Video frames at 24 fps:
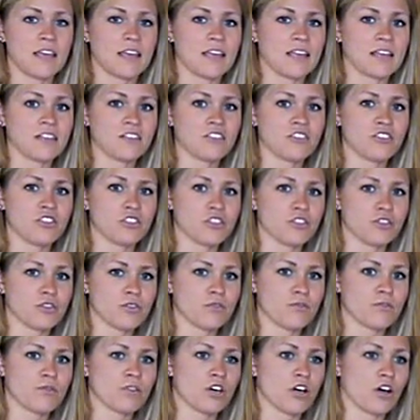
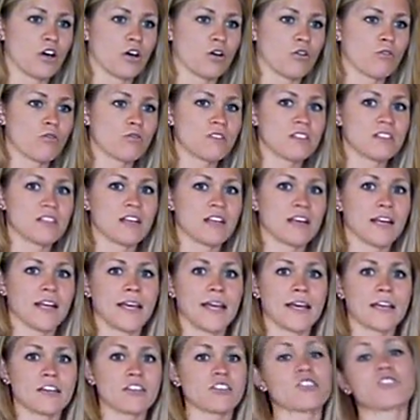into the oats, and I
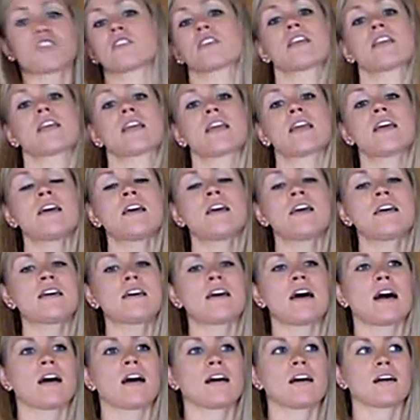actually
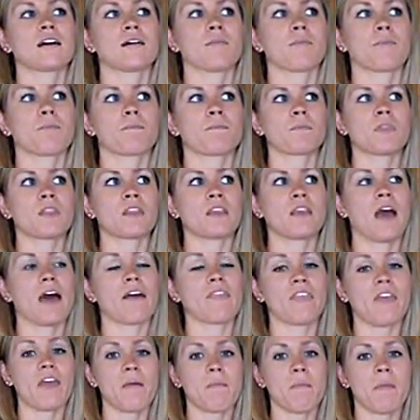
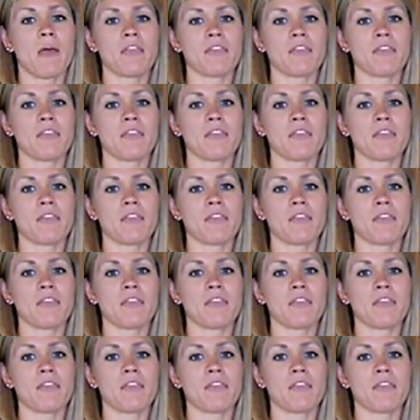got that